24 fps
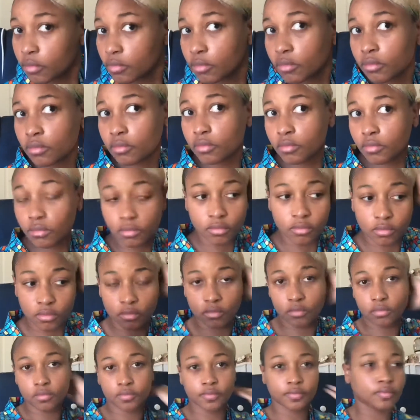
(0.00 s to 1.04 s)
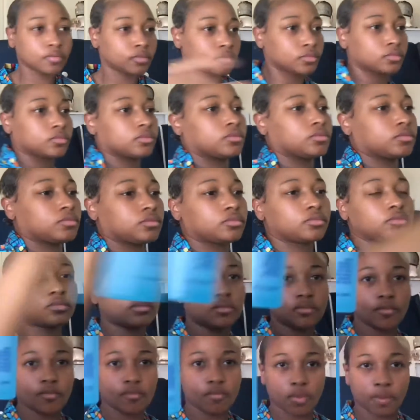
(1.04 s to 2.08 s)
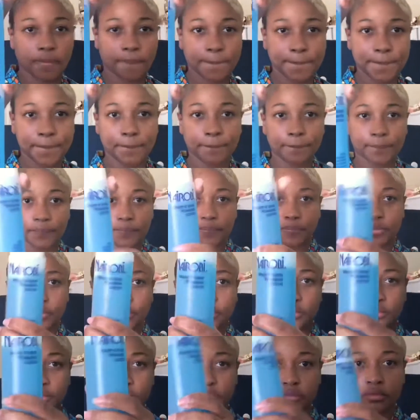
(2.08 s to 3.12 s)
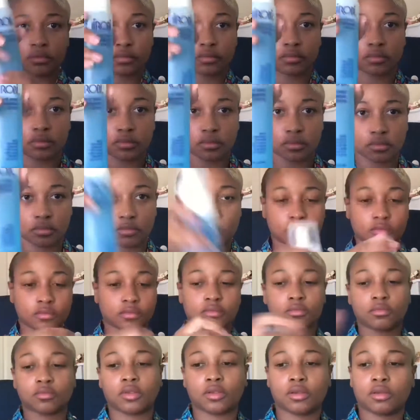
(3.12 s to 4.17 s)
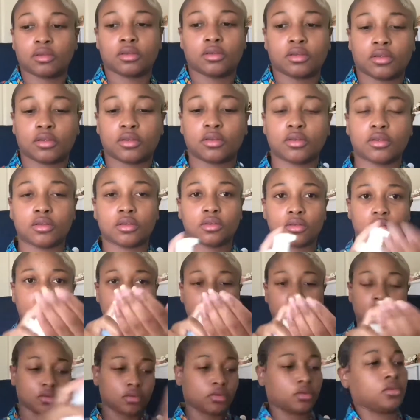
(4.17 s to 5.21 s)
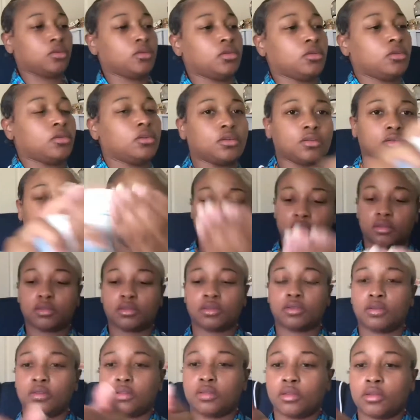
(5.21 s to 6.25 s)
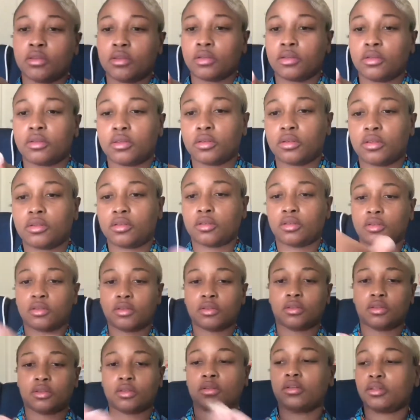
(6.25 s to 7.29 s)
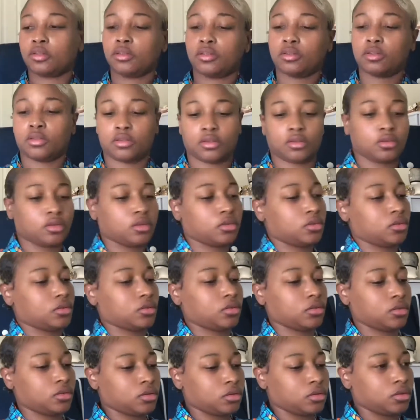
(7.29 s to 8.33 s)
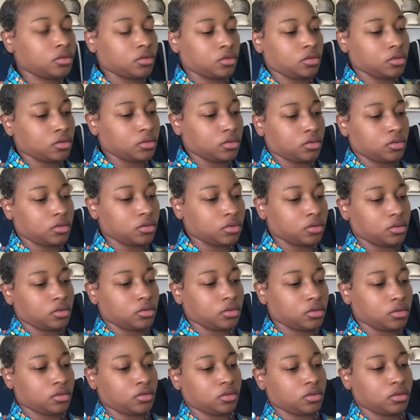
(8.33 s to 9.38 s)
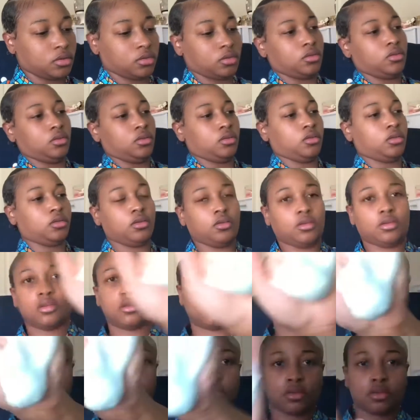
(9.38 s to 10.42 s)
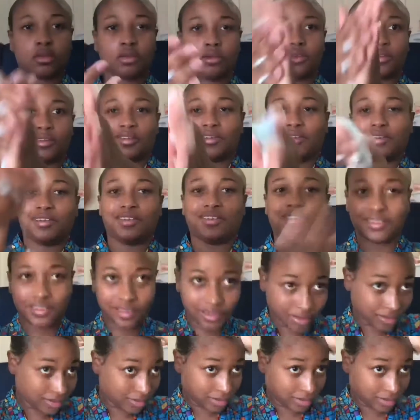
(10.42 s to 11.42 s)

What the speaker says: And I'm brushing and brushing and brushing. Finally, I'm using some wrap lotion by Nairobi. This is really good, especially for the back area, but it just holds it into place.